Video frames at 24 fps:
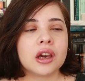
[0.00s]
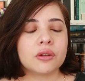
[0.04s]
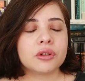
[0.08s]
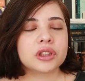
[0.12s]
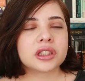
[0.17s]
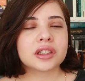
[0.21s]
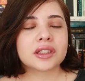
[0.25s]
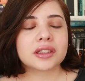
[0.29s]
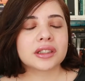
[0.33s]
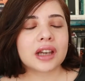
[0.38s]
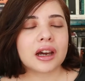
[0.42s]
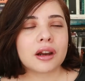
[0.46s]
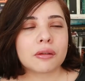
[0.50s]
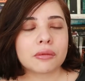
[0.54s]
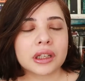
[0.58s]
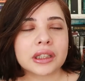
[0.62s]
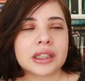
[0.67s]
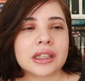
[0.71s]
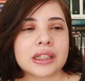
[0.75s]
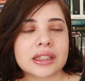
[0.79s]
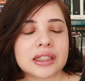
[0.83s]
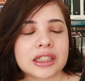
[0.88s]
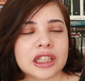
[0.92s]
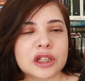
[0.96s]
which is not
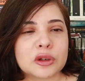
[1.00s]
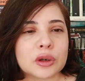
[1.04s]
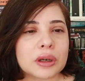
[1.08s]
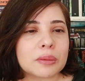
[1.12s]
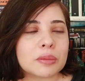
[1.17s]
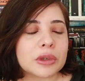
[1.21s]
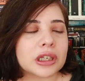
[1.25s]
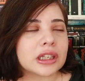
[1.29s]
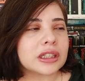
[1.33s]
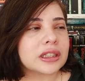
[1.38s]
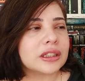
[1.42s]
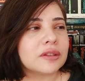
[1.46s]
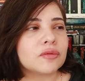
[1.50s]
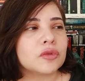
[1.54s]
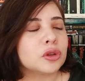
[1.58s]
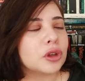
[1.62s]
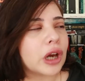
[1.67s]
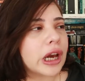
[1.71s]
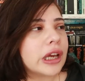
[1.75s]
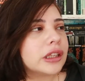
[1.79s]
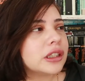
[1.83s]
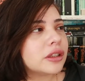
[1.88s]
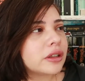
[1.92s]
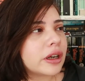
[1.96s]
really a secret because if
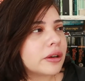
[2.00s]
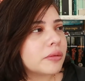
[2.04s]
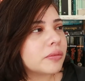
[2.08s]
you, I,